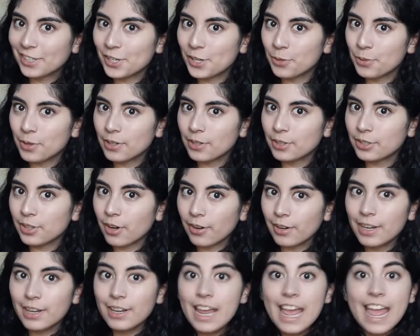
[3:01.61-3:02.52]
career
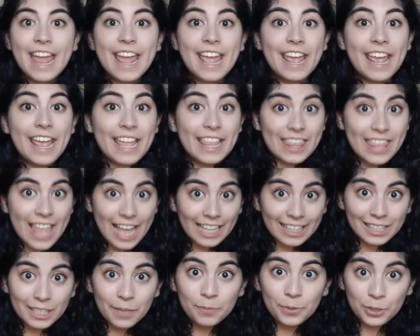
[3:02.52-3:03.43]
started, hit
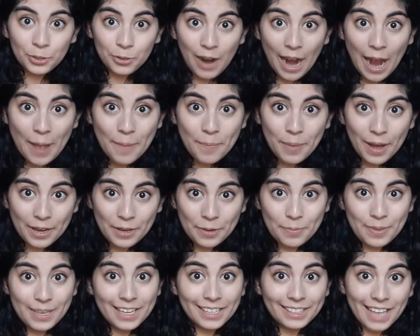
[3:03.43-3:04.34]
that subscribe button
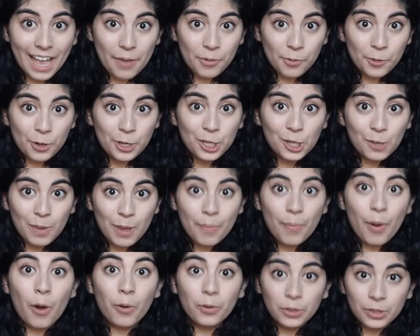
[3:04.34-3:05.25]
because I'm going to be
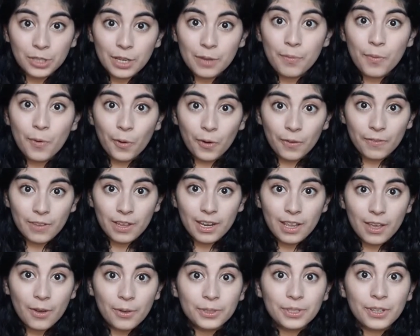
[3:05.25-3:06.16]
posting more
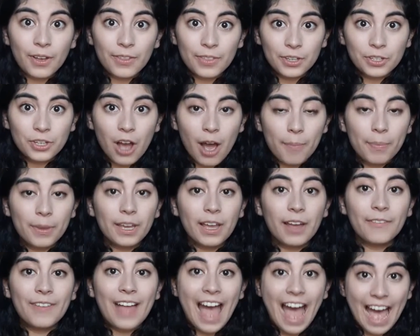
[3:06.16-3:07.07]
videos on the topic
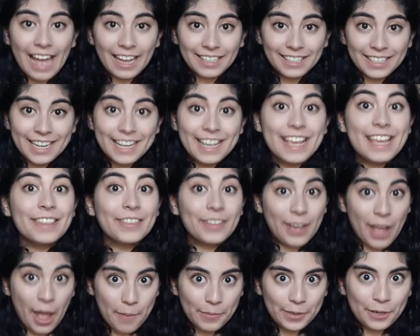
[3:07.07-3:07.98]
of acting in the
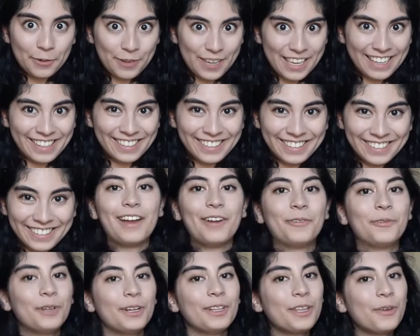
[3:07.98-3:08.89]
coming weeks. I
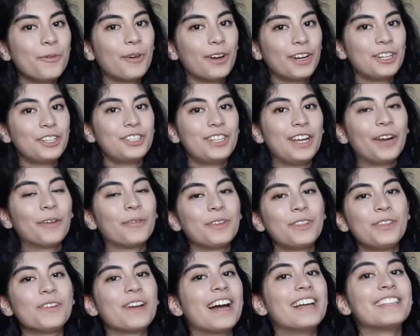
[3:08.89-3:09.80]
really want to share
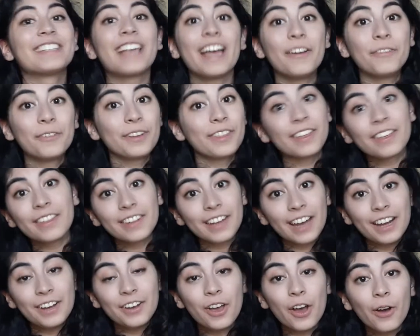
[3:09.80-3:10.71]
with you guys everything that
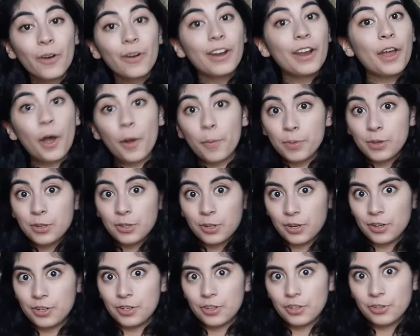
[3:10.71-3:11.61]
I know and hope you
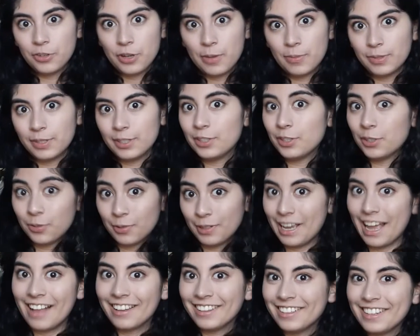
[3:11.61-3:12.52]
turn your dreams into
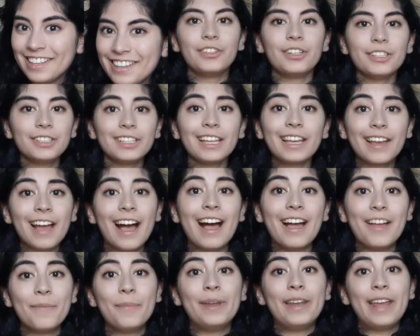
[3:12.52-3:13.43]
reality, just like I
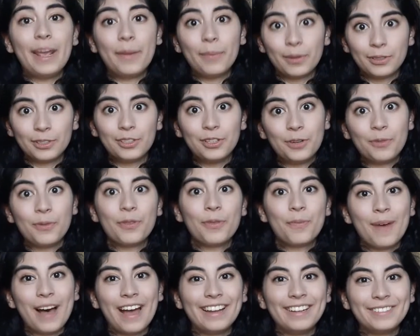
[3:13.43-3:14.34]
have been able to do with
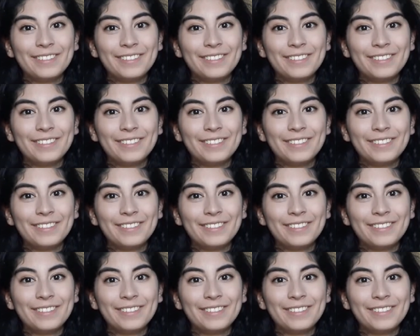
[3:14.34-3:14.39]
mine.